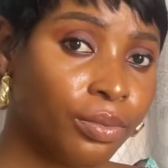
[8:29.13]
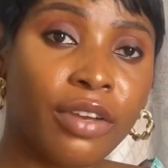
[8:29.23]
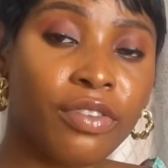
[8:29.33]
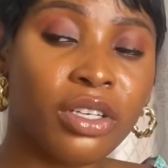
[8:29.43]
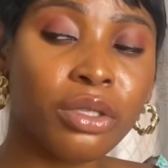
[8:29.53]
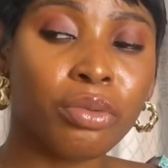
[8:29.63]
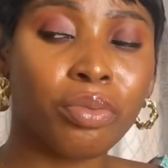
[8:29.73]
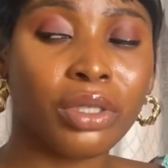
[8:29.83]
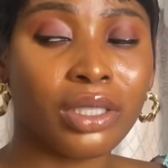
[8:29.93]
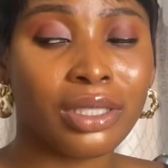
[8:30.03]
if you need to
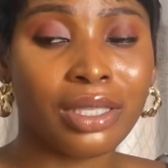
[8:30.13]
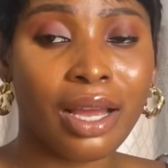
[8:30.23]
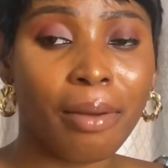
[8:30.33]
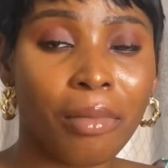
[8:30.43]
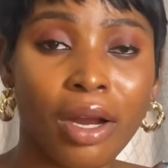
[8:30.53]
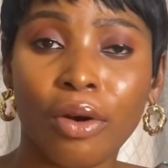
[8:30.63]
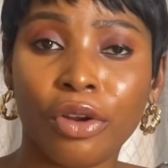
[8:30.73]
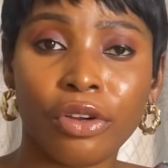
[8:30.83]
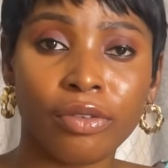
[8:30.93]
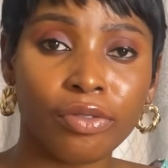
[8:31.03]
put a timer
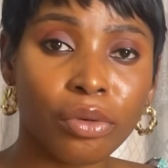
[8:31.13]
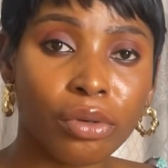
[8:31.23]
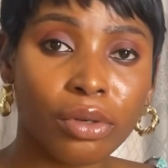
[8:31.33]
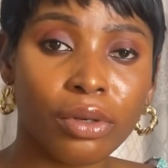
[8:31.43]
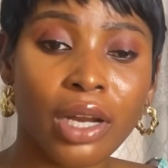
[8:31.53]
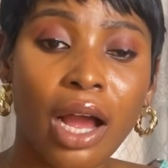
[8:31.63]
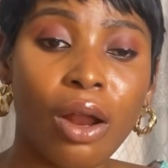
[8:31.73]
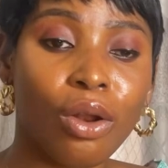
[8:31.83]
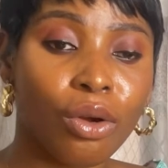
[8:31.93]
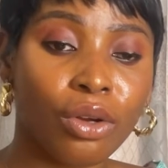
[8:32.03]
on your phone on
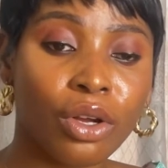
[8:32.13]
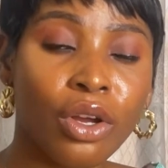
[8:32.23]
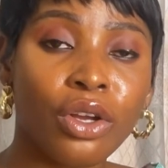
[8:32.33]
how long